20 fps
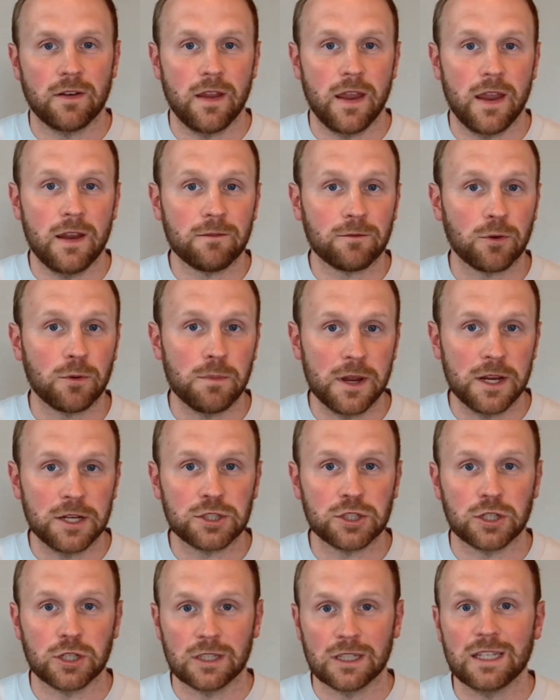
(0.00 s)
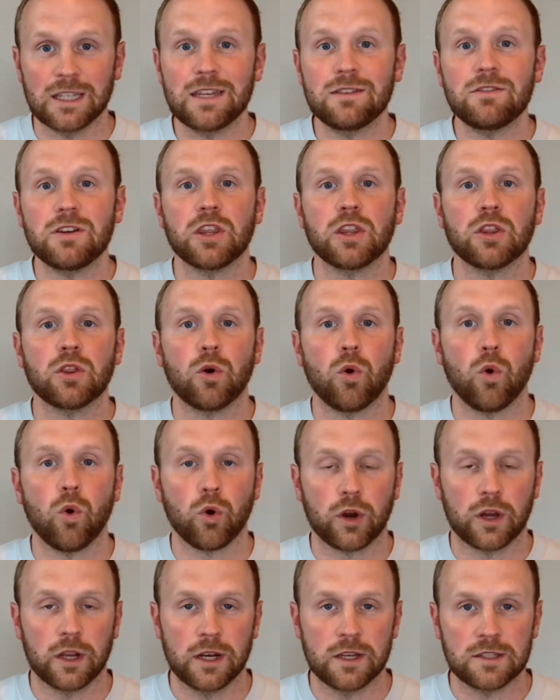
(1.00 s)
information leaving the
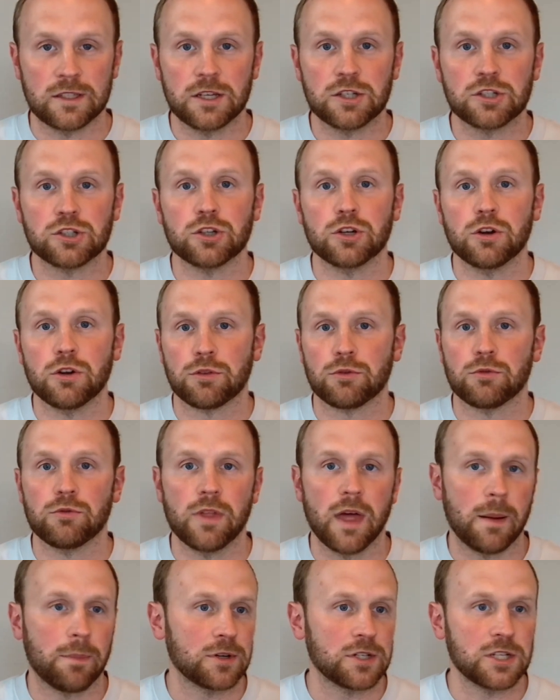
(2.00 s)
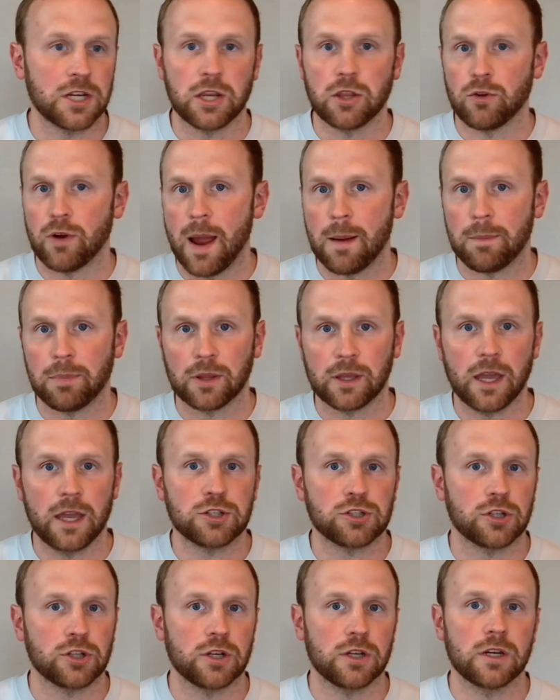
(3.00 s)
organization through that particular
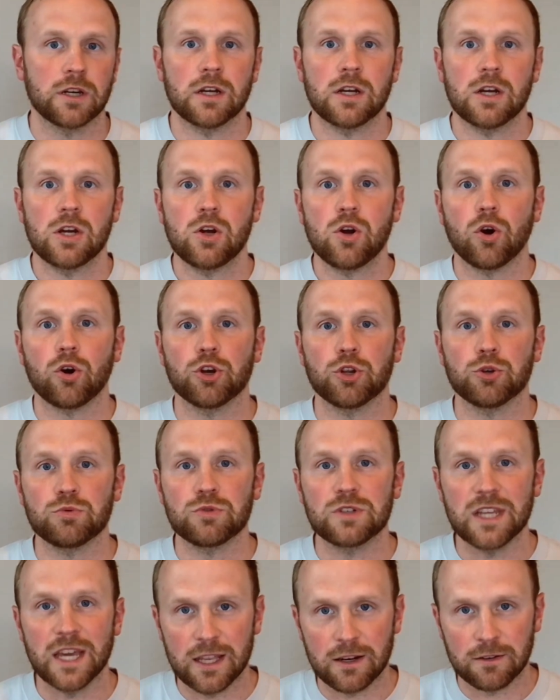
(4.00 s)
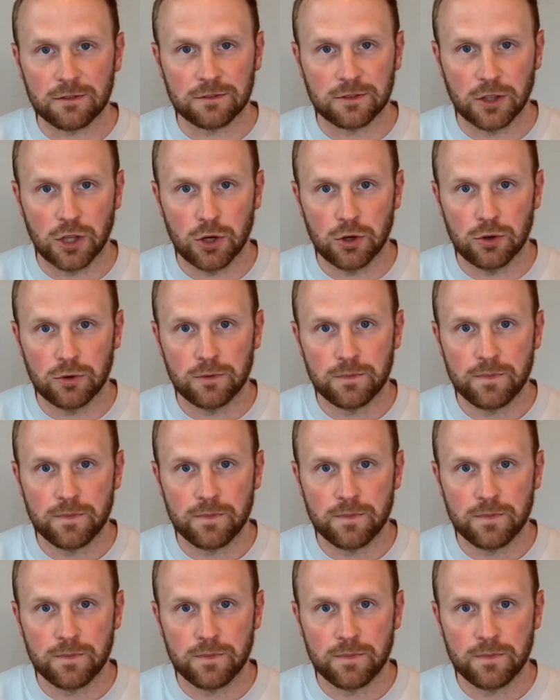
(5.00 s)
application or new data flow.